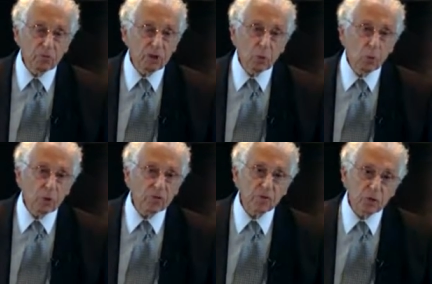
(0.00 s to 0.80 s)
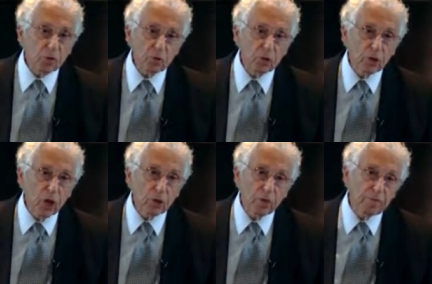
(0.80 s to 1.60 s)
3/4 of the children
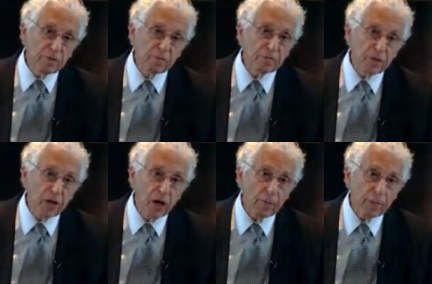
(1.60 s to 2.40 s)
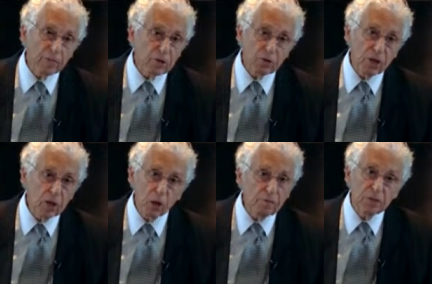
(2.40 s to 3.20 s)
are not fit for the army and for
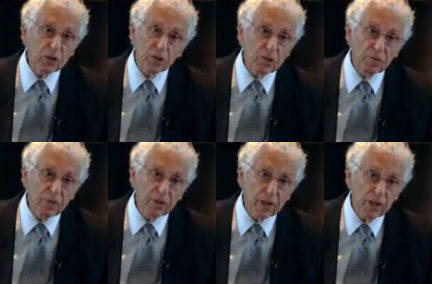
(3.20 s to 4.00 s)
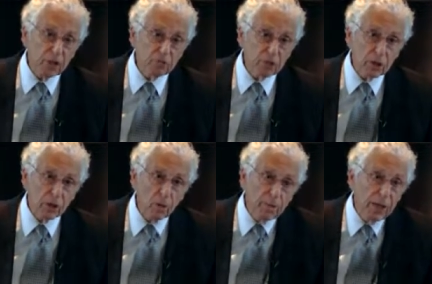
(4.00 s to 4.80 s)
training, not fit to defend their country.
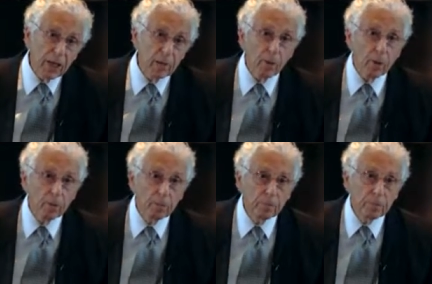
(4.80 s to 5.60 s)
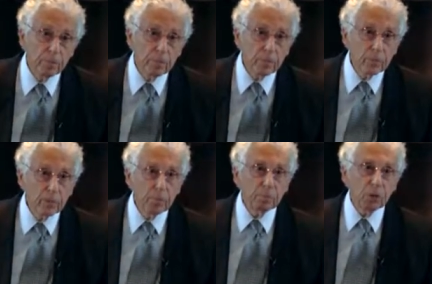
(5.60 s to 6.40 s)
They're not men anymore.
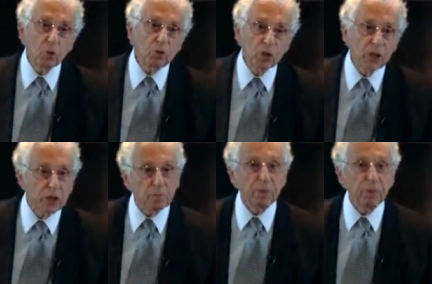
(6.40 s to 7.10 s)
Bloated little